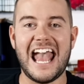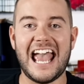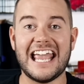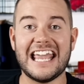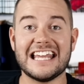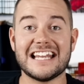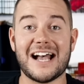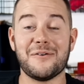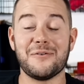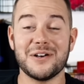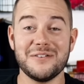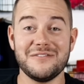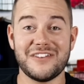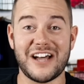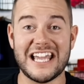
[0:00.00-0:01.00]
And I wanna
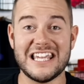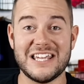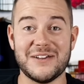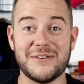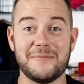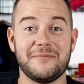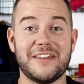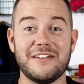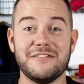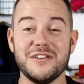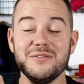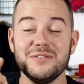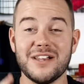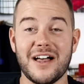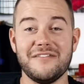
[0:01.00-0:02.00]
invite you, if you
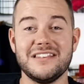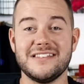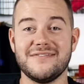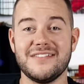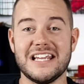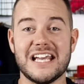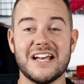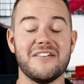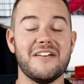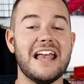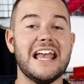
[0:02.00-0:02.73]
love this video,